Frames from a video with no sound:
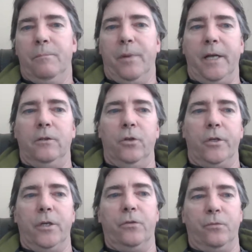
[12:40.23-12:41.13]
by
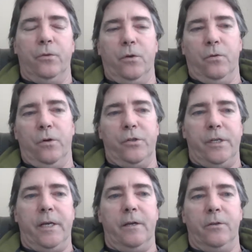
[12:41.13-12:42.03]
looking through the
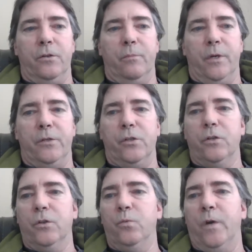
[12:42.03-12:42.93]
course calendar, but it's
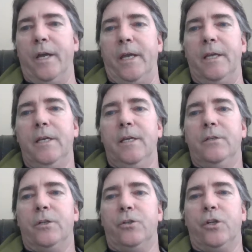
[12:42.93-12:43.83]
a good way
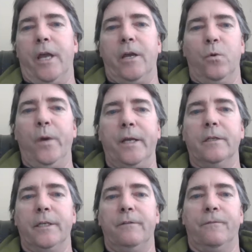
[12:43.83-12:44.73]
to check
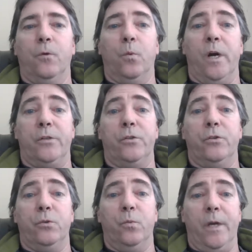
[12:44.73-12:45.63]
quickly for what's
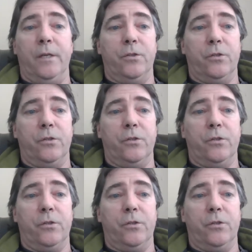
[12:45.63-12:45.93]
due when,